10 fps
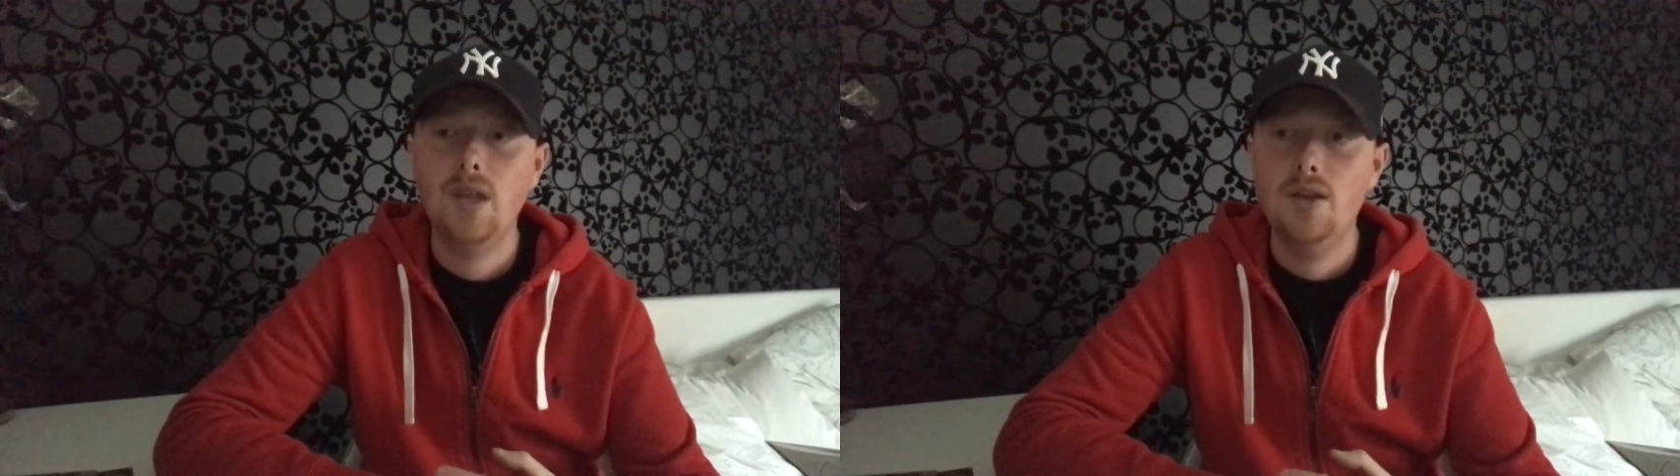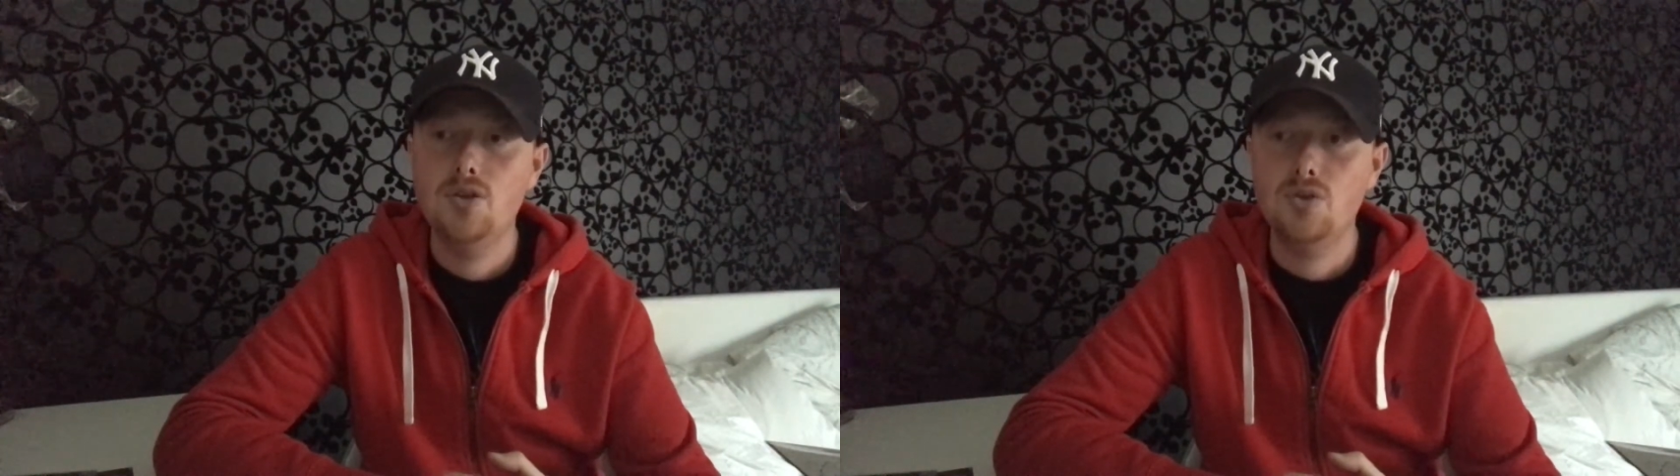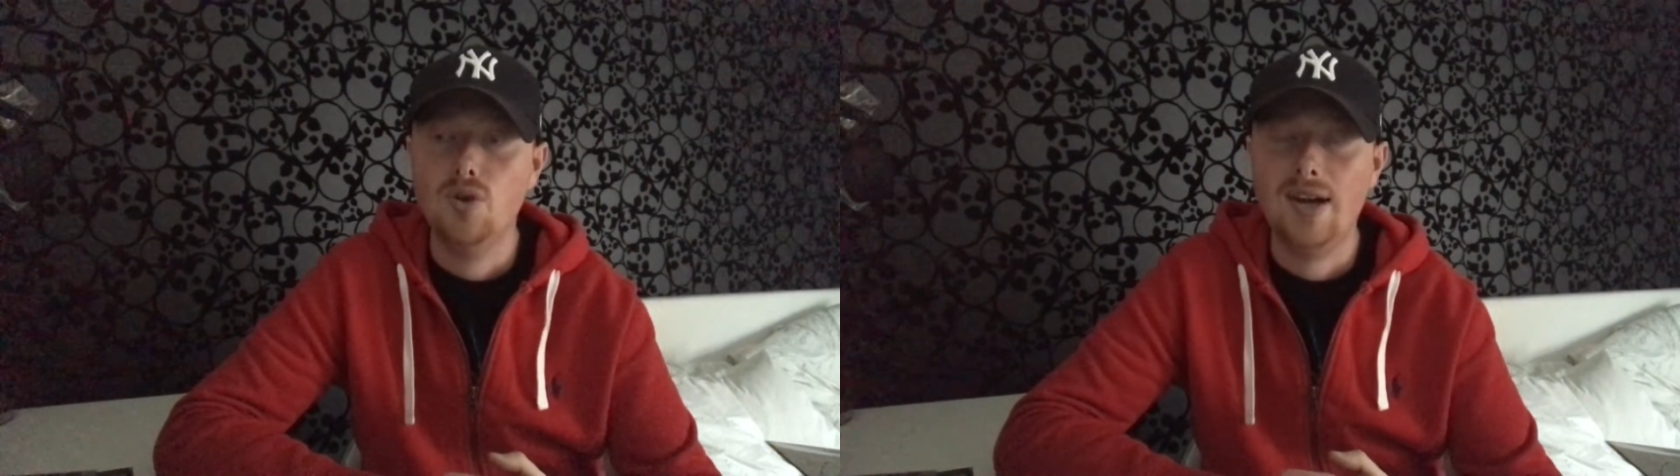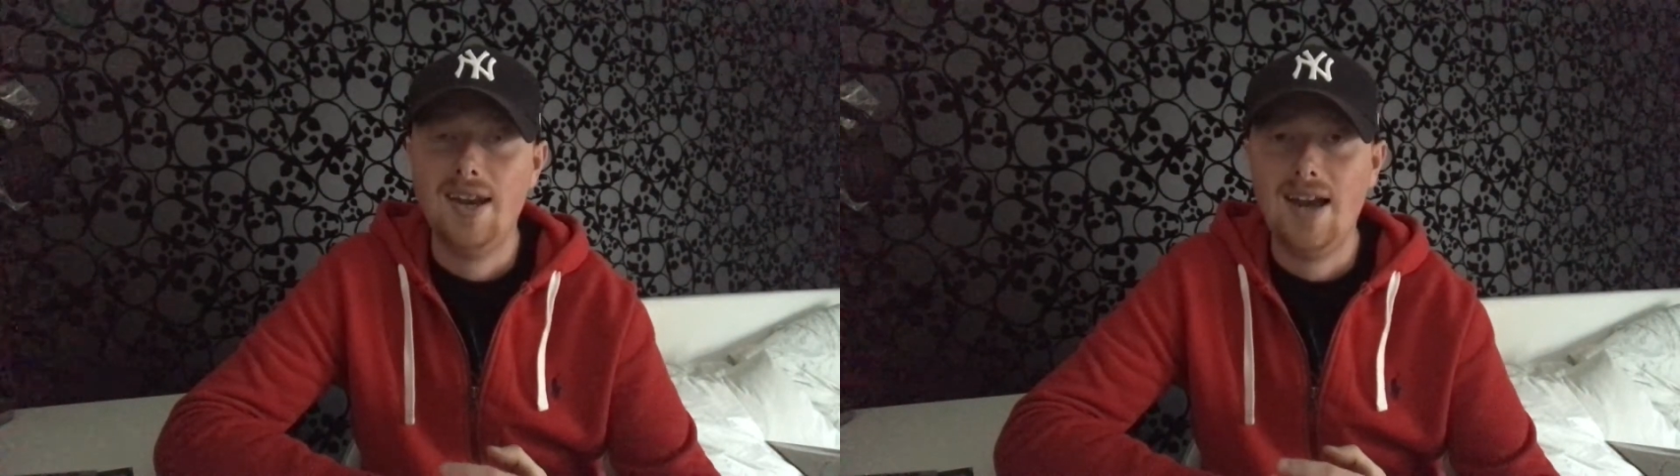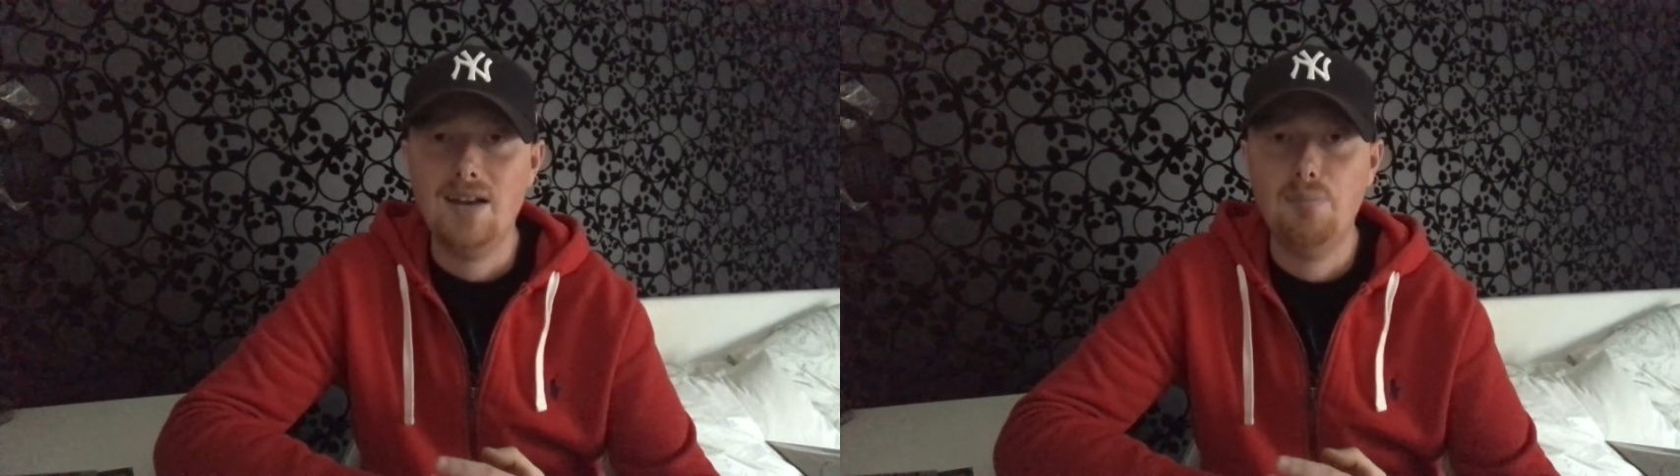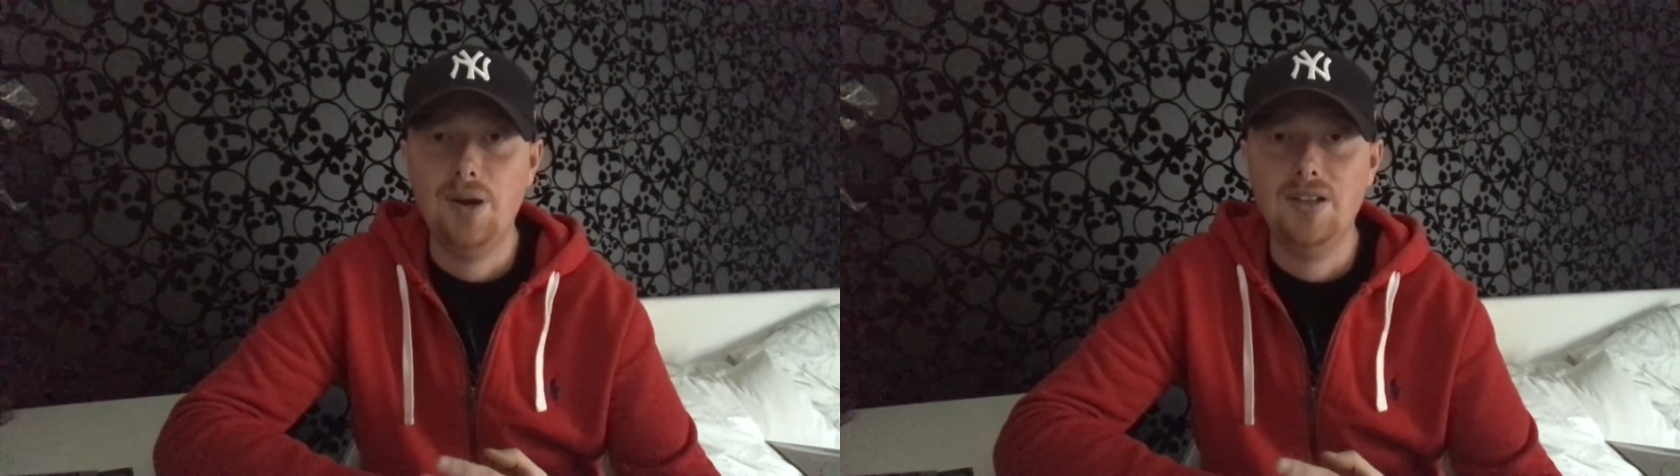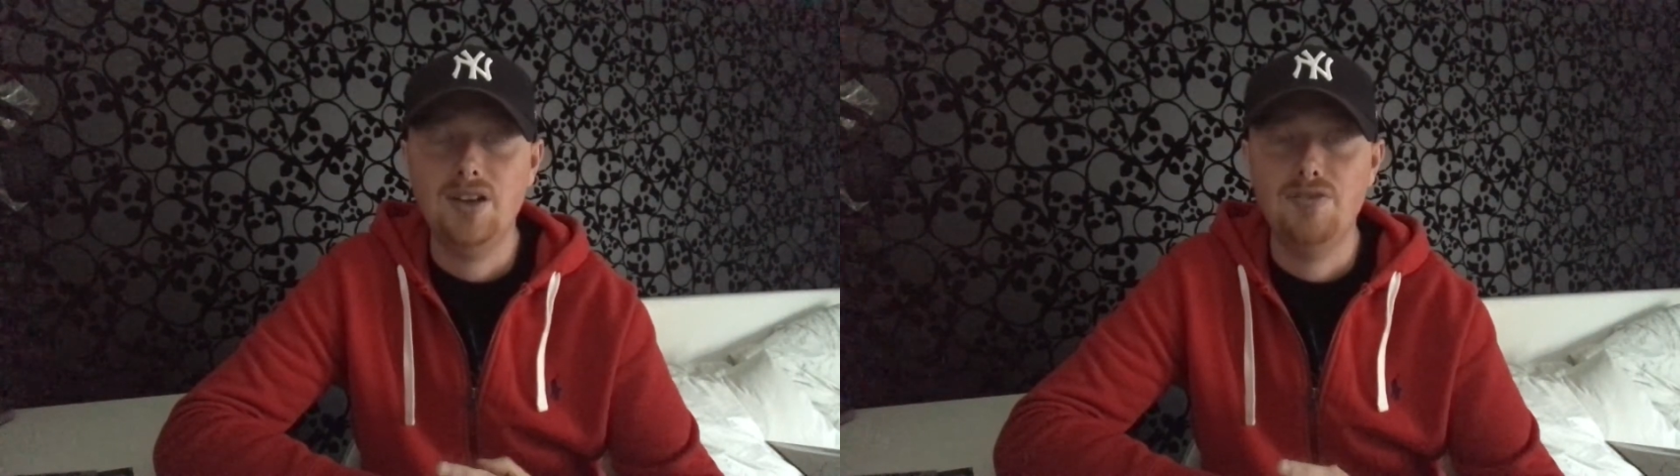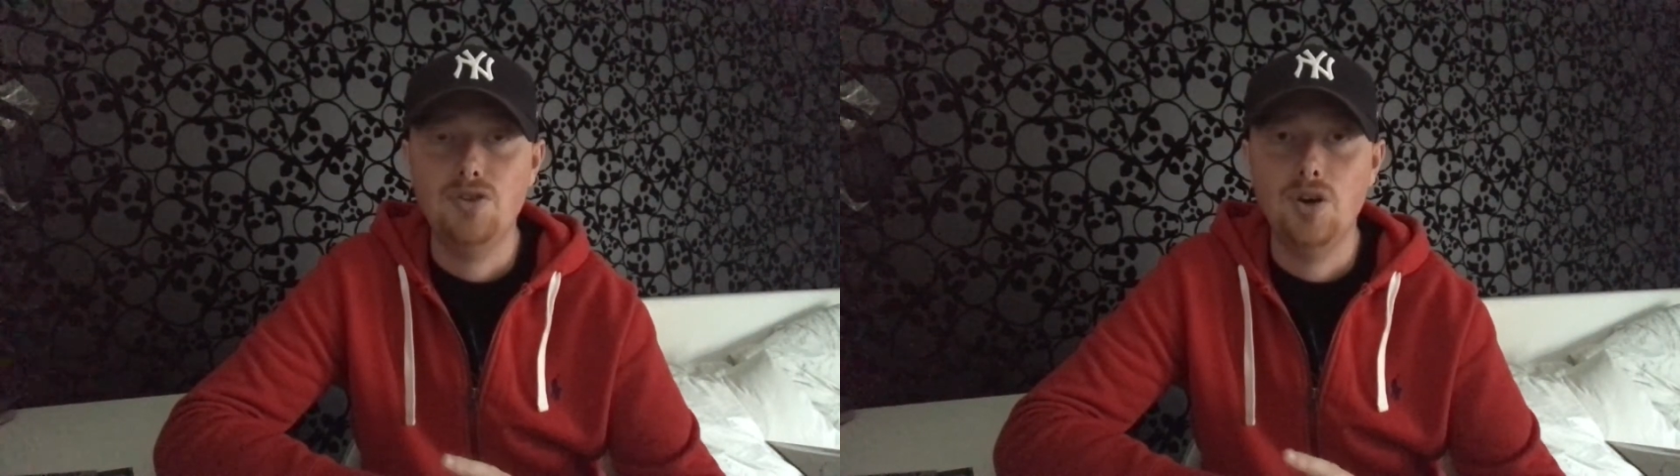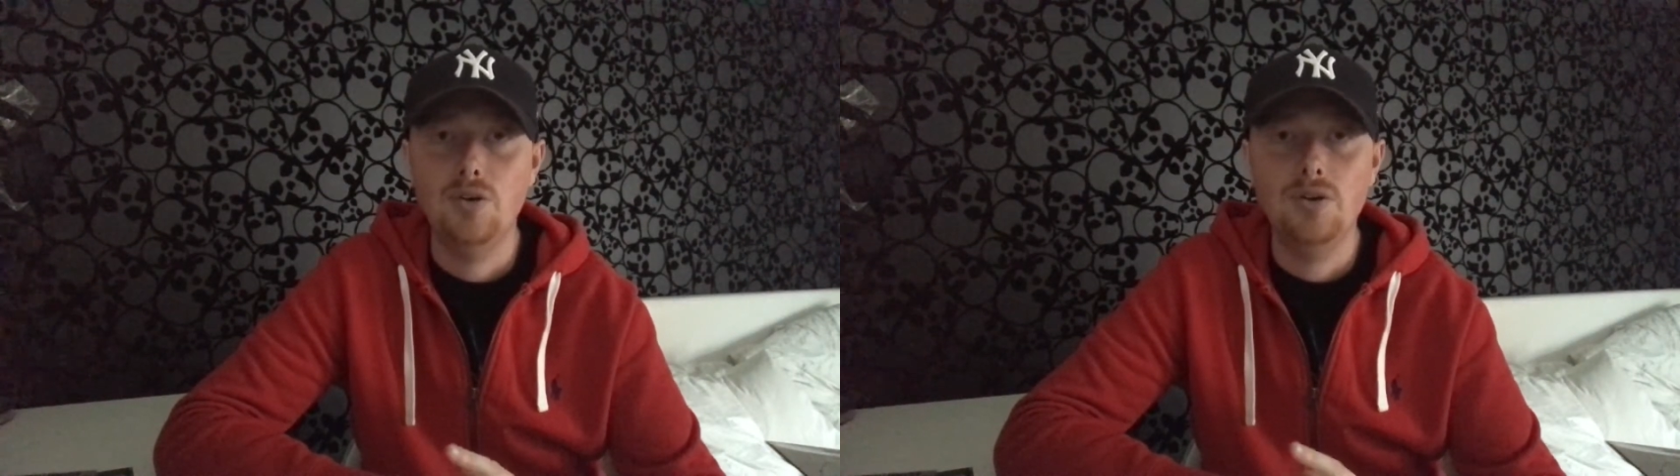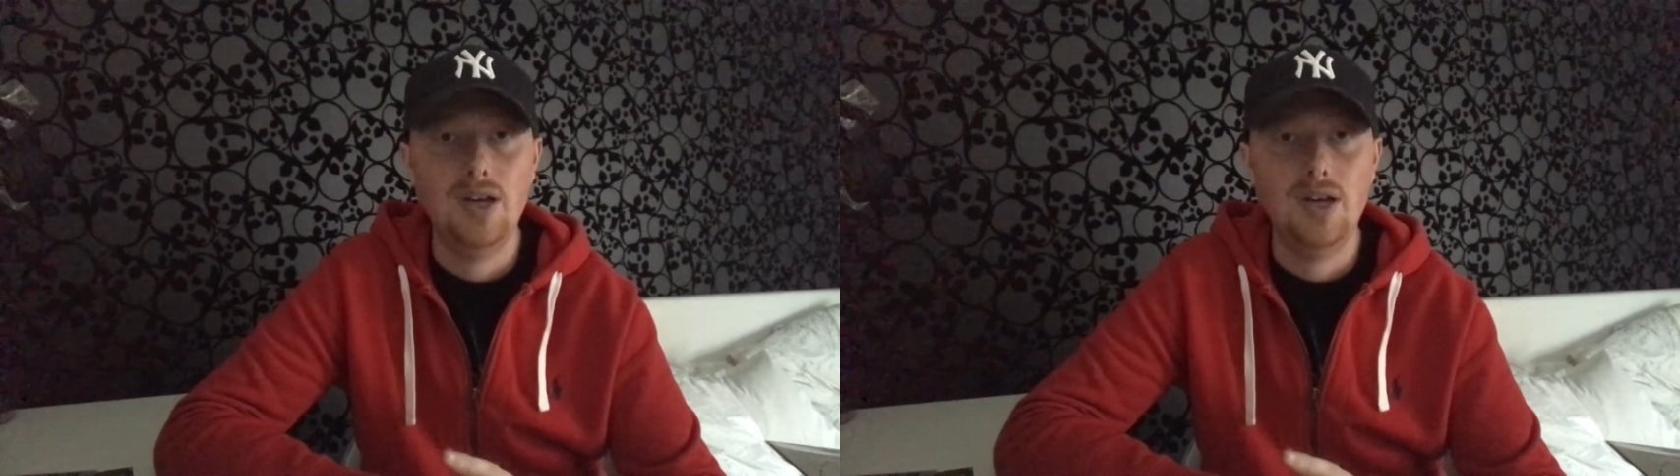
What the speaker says: so I kind of handpicked a few out.